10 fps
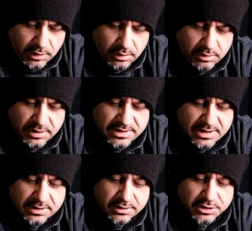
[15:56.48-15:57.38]
These
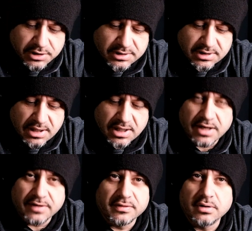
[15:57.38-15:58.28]
cartridges
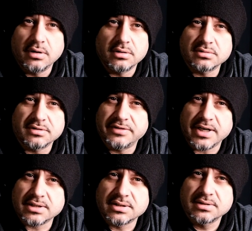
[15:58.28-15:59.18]
have no
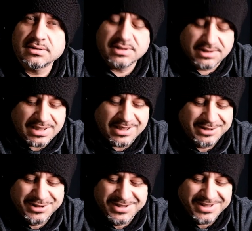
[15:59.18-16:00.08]
defect. This
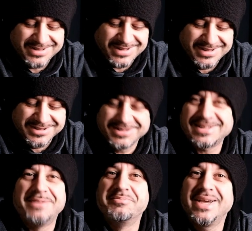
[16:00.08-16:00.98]
cartridges is
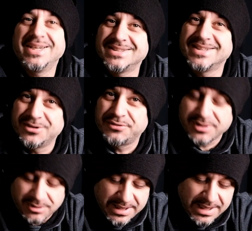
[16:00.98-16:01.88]
amazing,
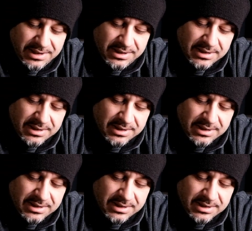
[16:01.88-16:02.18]
okay?